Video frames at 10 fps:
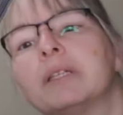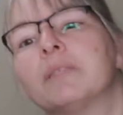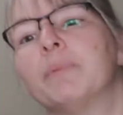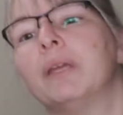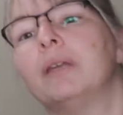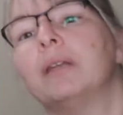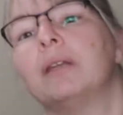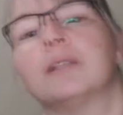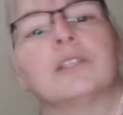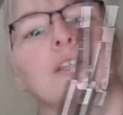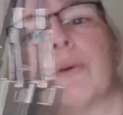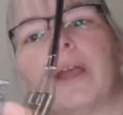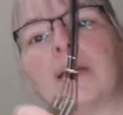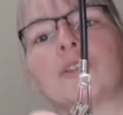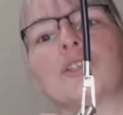it's pitted, it's
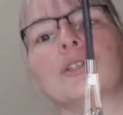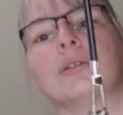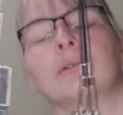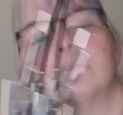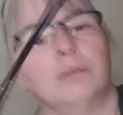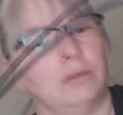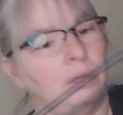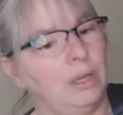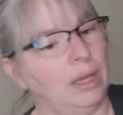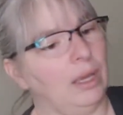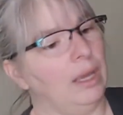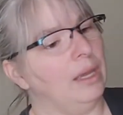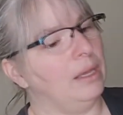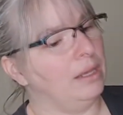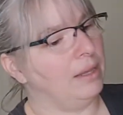scratched.
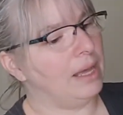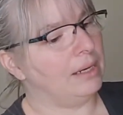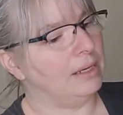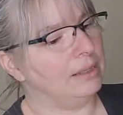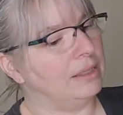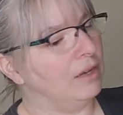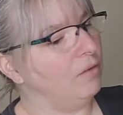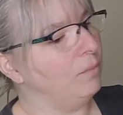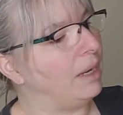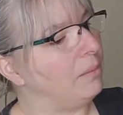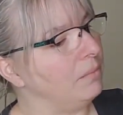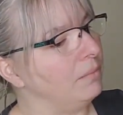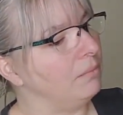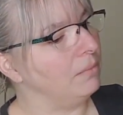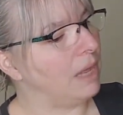And that in itself might
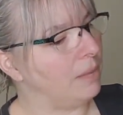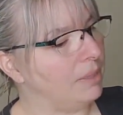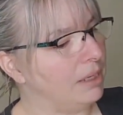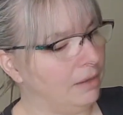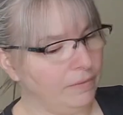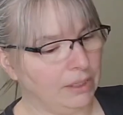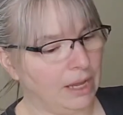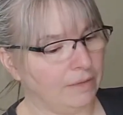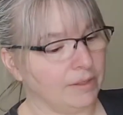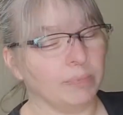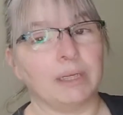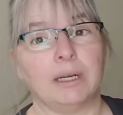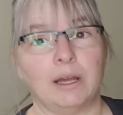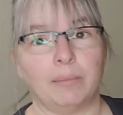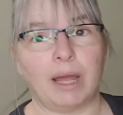not be enough to have somebody
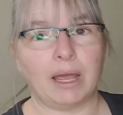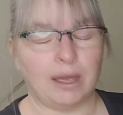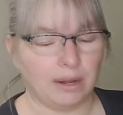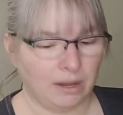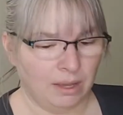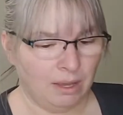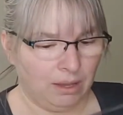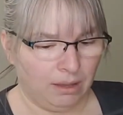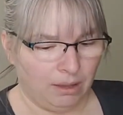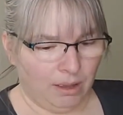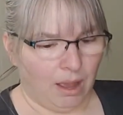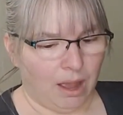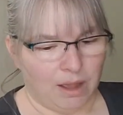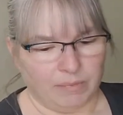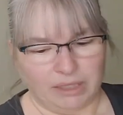not buy it.
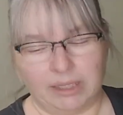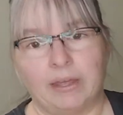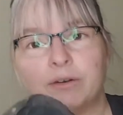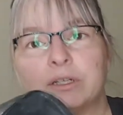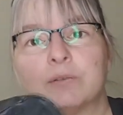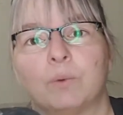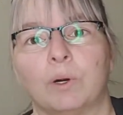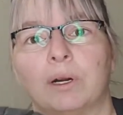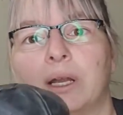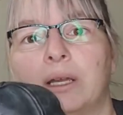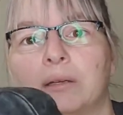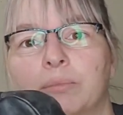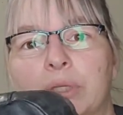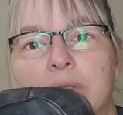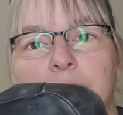The leather is worn. I can
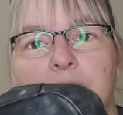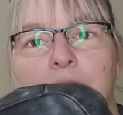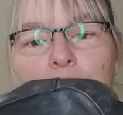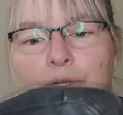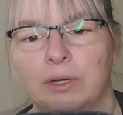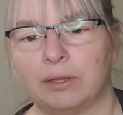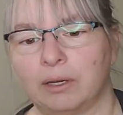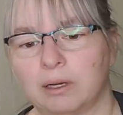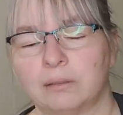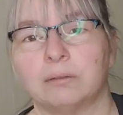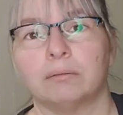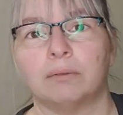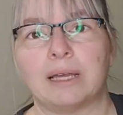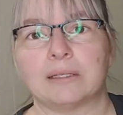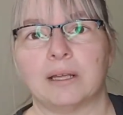put some conditioner on there.
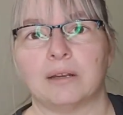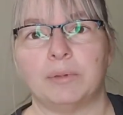That's not